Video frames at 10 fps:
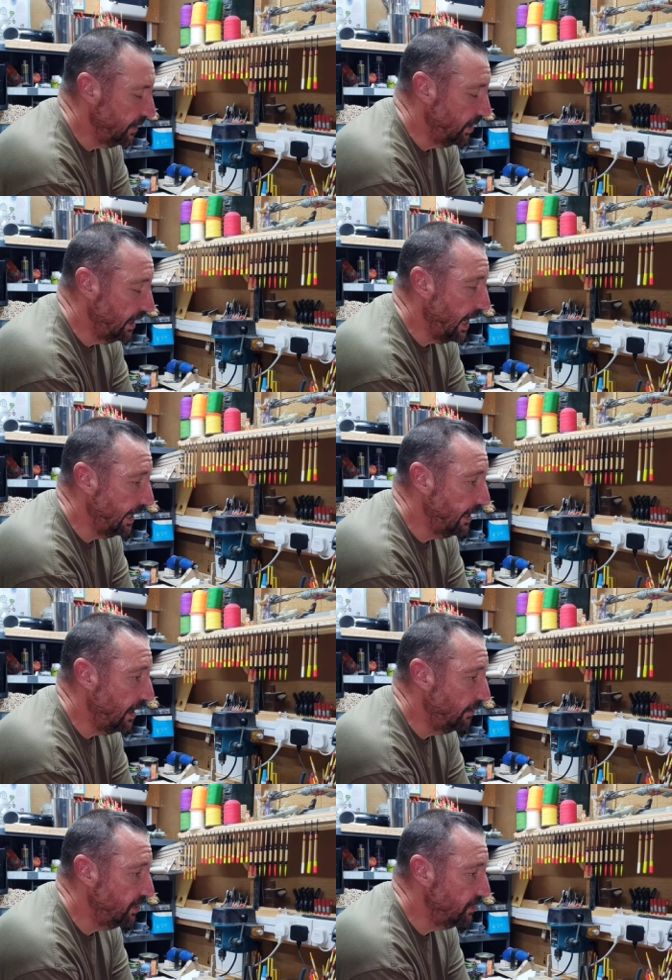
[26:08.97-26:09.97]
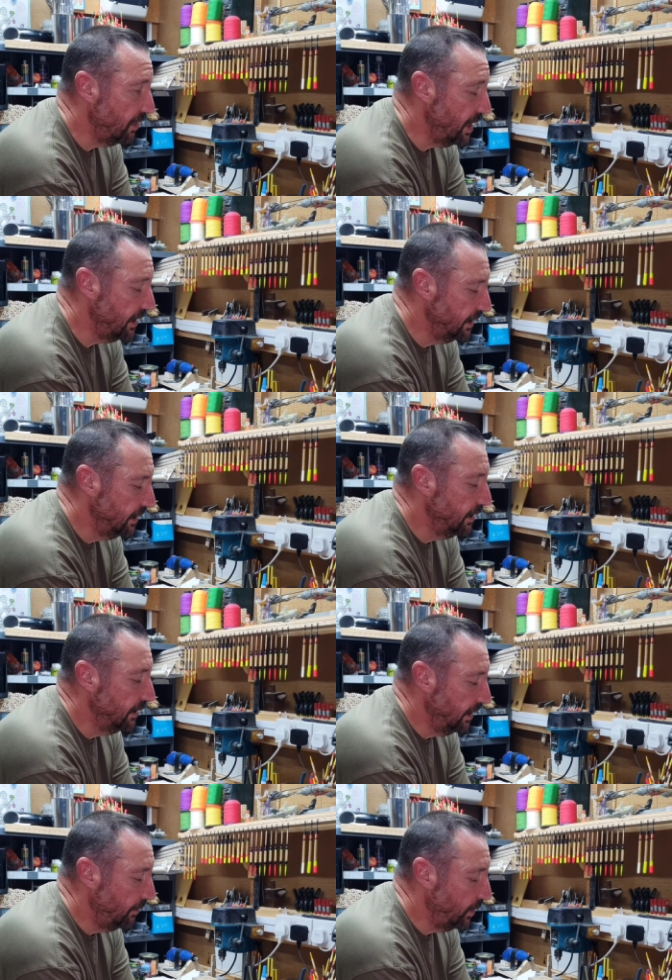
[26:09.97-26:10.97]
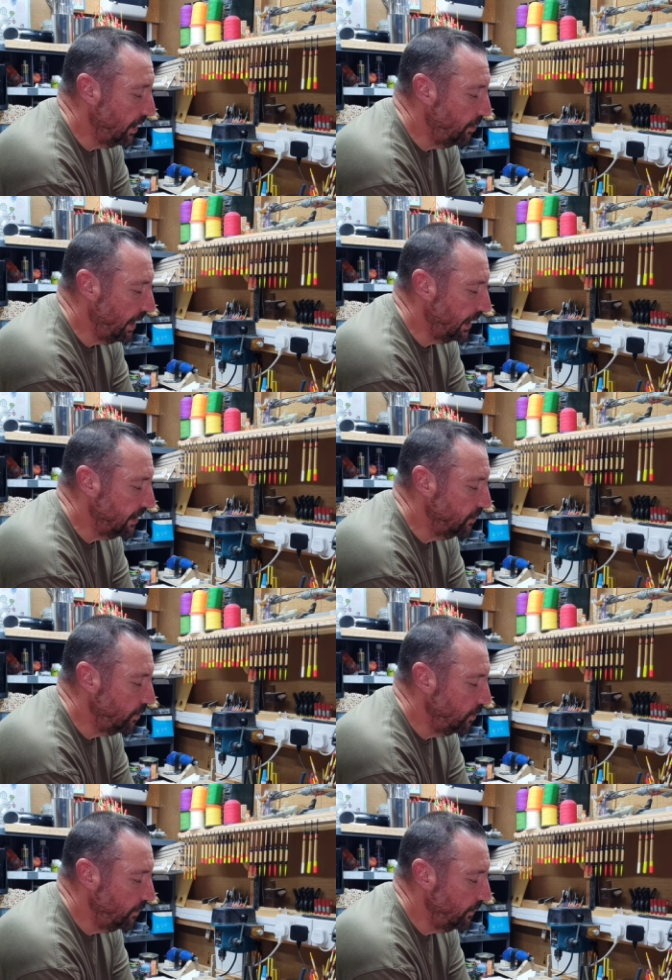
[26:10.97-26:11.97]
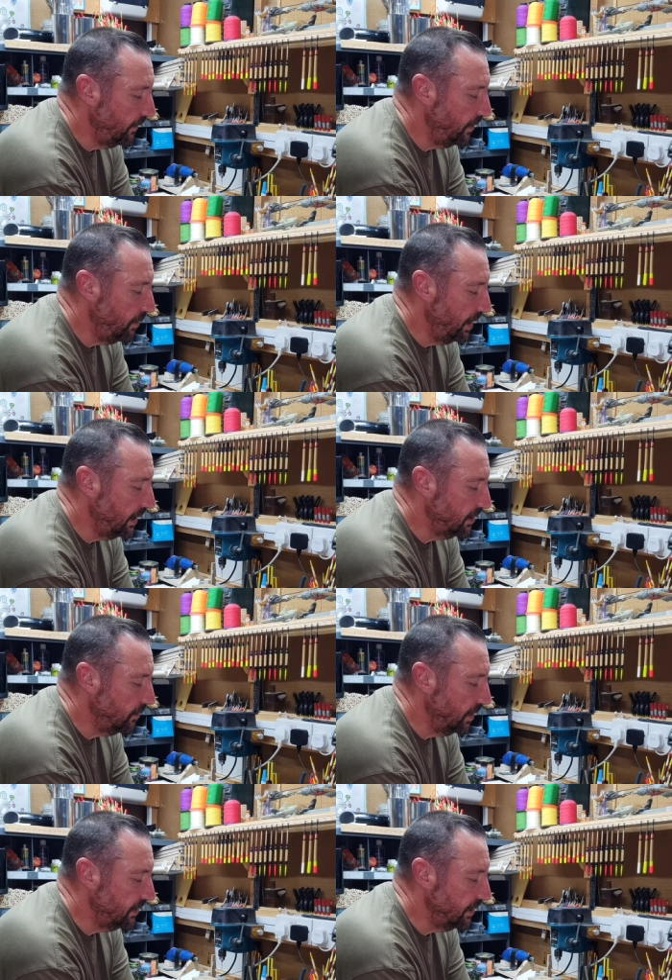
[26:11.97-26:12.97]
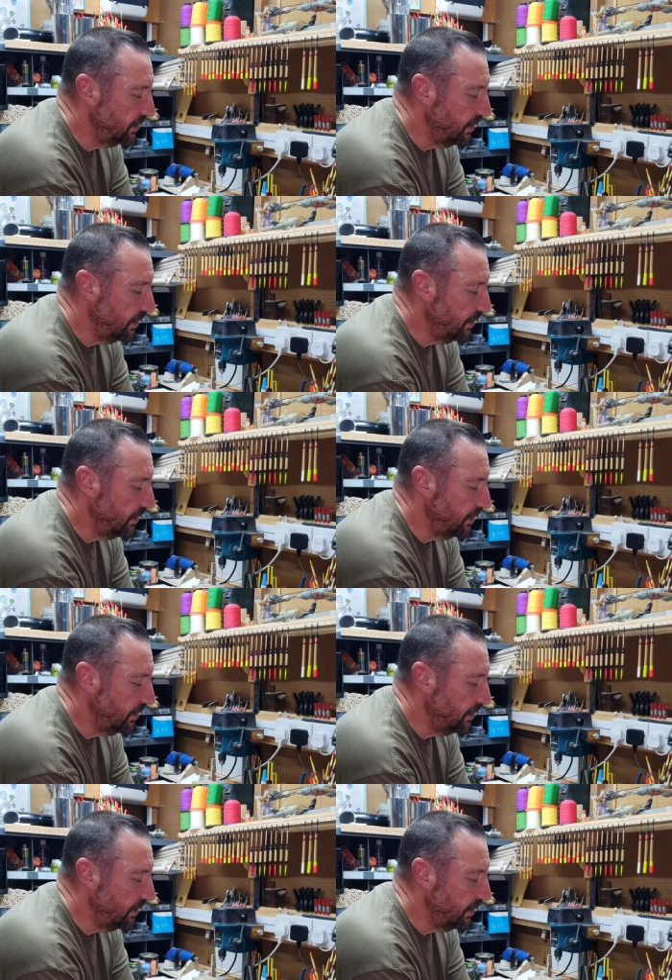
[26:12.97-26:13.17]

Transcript: So we're going to hang that up to dry, and we'll come back in a few minutes once it's